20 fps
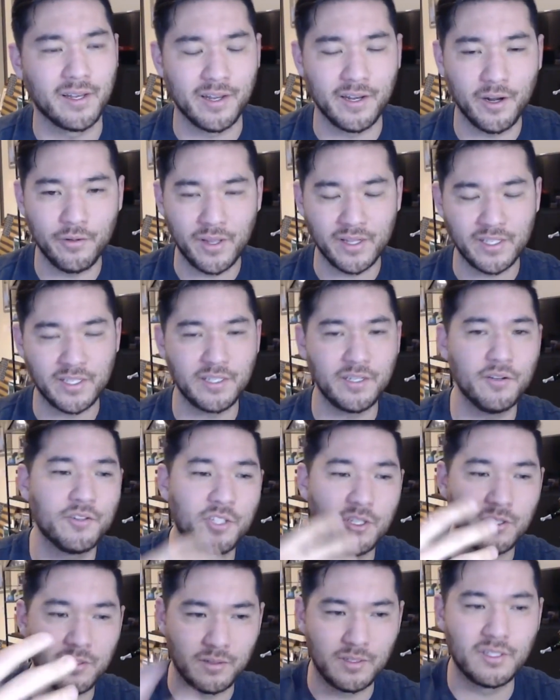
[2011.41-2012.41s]
You know, that's still
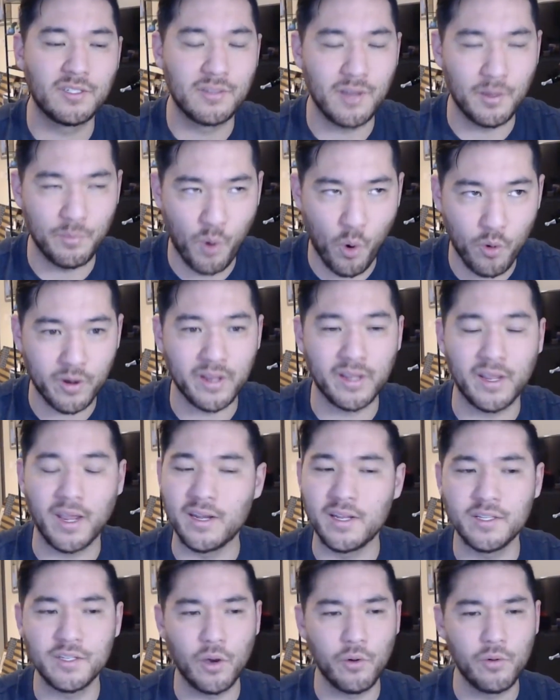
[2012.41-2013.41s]
supporting, and
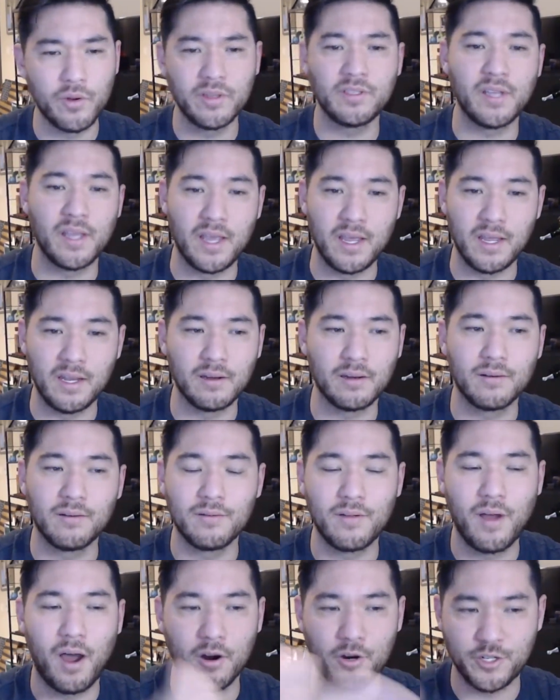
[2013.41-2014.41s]
he's always in
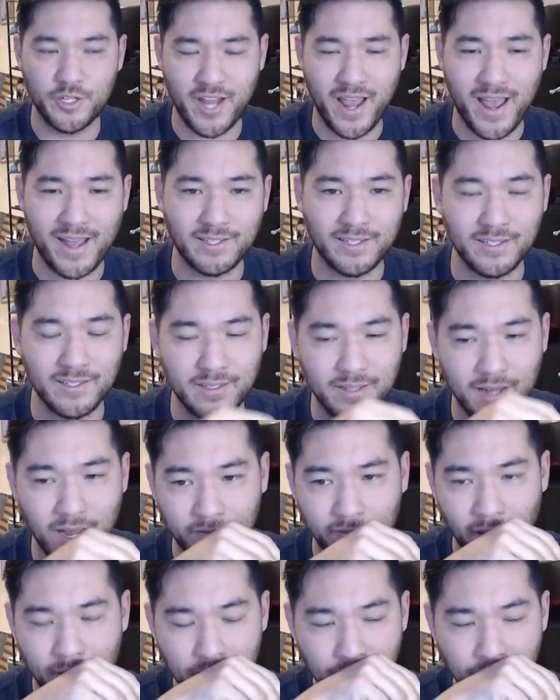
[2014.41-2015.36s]
our chats and stuff.